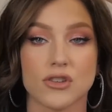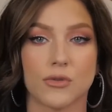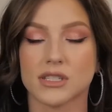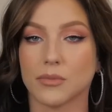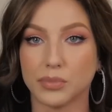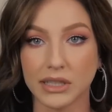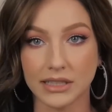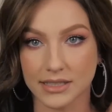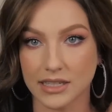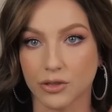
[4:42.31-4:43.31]
so it's
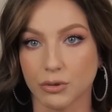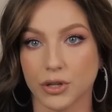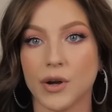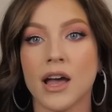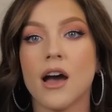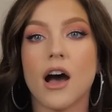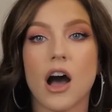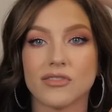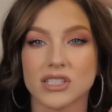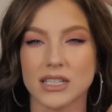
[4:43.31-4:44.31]
completely see-through.
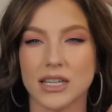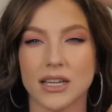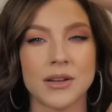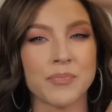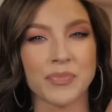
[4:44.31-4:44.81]
Obviously,